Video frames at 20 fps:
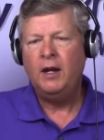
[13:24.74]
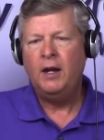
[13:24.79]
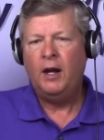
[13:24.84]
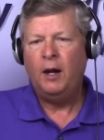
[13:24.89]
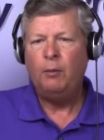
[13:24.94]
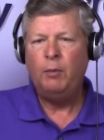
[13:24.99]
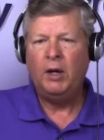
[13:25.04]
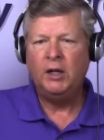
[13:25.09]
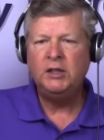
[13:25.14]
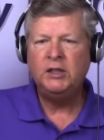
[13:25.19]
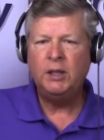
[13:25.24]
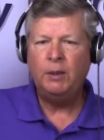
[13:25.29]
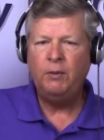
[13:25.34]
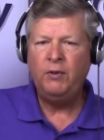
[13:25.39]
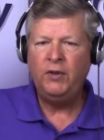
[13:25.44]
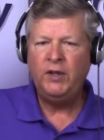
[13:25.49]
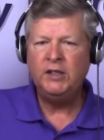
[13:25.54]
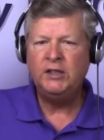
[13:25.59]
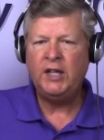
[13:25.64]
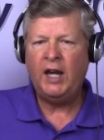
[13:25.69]
among some
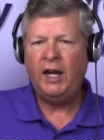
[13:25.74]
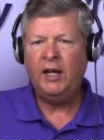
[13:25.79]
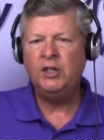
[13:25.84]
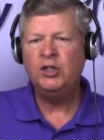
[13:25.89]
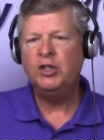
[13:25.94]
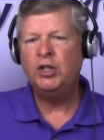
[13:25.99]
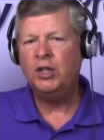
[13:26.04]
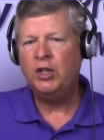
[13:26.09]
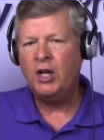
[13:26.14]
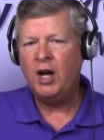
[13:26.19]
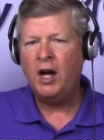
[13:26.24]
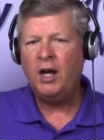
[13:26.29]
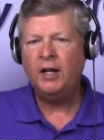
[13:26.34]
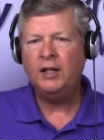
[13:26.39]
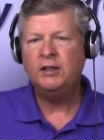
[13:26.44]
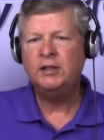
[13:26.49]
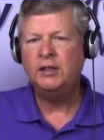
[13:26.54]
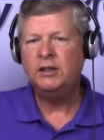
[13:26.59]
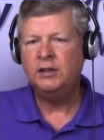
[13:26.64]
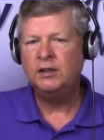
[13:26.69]
of these ancient
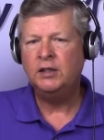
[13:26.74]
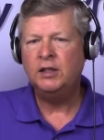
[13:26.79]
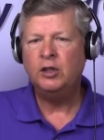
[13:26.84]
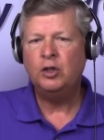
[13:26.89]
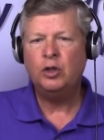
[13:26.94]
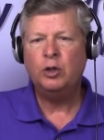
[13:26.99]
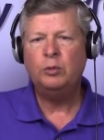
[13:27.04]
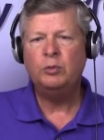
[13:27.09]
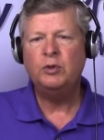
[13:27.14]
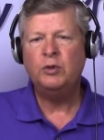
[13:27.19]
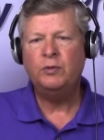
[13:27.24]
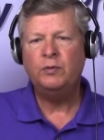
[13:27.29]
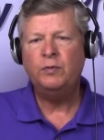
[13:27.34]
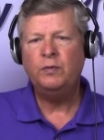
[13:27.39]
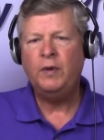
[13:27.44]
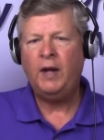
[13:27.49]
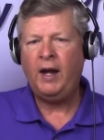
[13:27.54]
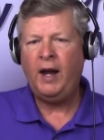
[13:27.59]
goddesses in terms of